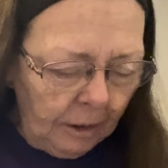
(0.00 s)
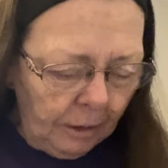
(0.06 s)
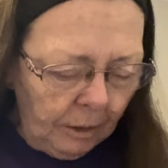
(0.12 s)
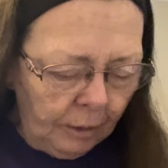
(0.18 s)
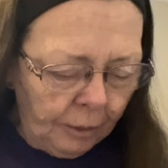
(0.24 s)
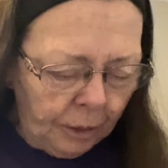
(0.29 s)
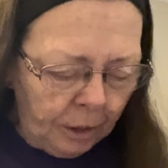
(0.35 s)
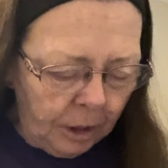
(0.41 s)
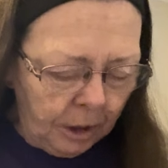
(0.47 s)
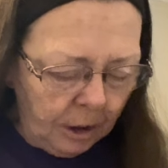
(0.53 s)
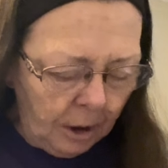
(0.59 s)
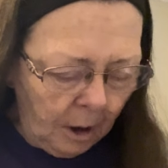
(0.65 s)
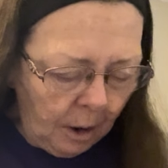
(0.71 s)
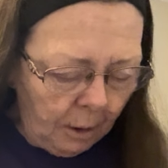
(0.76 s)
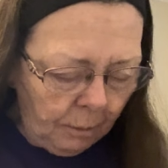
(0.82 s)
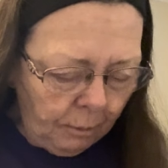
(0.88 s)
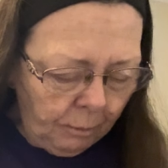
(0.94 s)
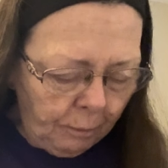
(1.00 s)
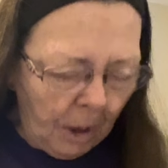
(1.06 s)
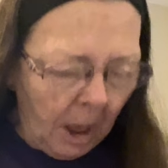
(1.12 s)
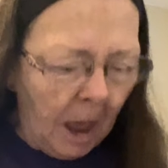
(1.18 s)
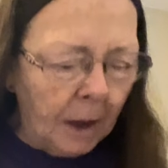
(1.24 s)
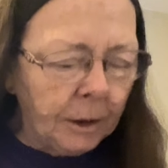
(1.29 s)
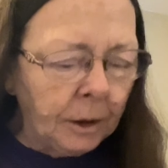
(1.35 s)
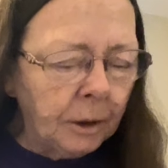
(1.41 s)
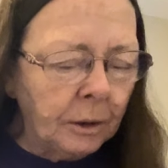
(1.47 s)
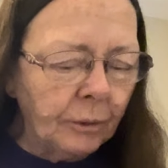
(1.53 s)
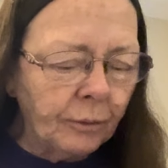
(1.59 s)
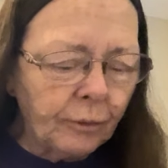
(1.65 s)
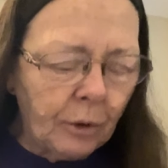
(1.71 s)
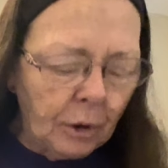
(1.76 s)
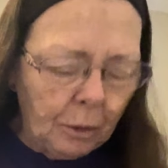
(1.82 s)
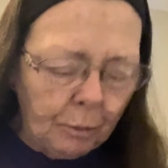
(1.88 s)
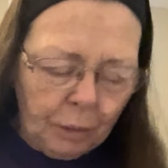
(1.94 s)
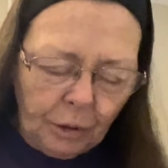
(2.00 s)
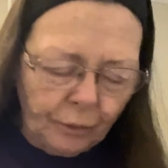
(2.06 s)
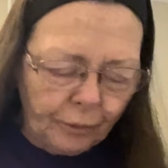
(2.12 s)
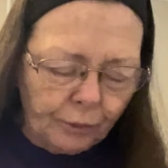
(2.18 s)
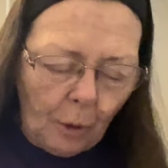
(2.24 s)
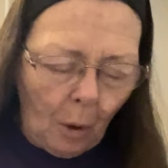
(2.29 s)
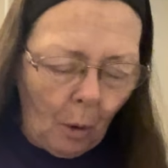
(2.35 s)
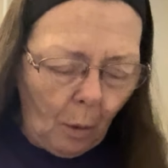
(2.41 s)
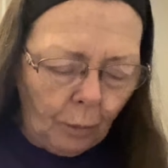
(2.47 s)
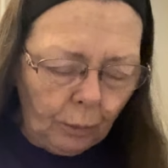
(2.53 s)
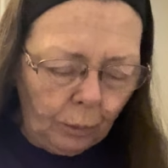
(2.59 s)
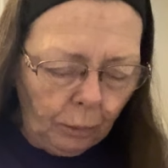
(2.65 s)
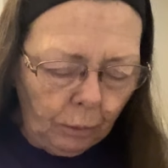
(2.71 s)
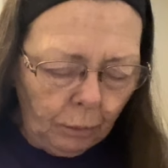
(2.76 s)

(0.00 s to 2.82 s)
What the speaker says: The batting is going to be sewn